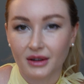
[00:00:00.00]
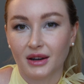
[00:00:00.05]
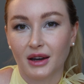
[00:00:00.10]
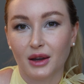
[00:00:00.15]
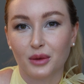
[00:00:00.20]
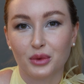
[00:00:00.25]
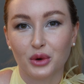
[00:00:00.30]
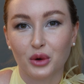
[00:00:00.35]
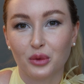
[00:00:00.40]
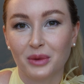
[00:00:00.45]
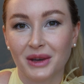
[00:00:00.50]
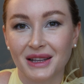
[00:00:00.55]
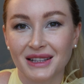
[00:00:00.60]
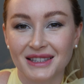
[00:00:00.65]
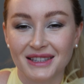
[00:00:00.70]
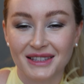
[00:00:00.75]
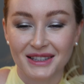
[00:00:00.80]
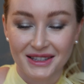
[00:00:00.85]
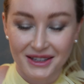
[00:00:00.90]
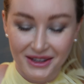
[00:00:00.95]
eyebrow
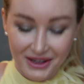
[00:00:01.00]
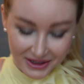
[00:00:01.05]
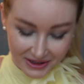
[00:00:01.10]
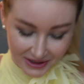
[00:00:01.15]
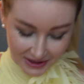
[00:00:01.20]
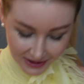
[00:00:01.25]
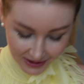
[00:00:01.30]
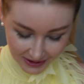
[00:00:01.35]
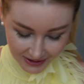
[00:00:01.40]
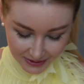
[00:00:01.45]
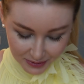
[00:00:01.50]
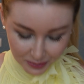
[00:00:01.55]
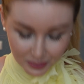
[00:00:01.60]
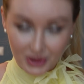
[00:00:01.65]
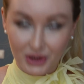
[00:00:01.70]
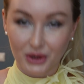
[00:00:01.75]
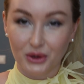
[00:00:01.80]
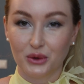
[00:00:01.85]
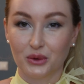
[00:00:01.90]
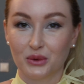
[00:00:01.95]
pencils that I had
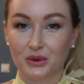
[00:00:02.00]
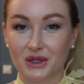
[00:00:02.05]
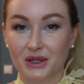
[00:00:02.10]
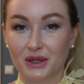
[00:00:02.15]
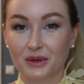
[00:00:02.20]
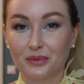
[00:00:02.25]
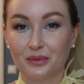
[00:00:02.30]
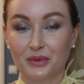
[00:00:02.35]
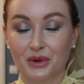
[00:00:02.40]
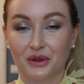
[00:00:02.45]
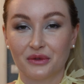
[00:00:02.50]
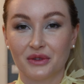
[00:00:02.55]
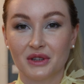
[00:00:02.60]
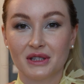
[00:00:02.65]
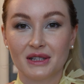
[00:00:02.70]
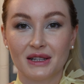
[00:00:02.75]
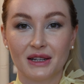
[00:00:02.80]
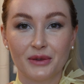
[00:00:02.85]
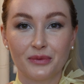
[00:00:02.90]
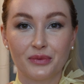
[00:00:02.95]
been using
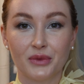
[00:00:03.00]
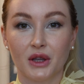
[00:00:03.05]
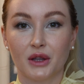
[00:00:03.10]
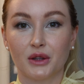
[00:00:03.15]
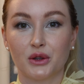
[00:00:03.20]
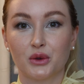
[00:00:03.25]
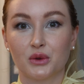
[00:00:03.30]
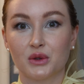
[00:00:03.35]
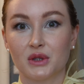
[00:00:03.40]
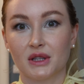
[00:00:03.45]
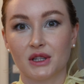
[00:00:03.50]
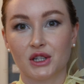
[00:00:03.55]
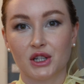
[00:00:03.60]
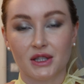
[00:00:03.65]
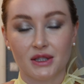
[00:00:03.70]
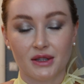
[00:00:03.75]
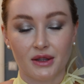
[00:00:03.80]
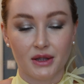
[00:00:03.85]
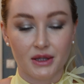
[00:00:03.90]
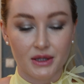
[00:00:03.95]
previously and using
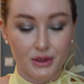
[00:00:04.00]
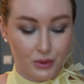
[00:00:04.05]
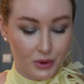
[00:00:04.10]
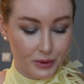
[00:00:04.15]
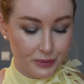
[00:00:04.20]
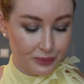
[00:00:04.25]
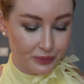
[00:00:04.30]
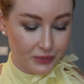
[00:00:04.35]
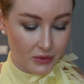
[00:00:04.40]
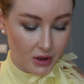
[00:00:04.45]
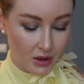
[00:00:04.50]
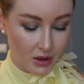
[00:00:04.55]
just this one.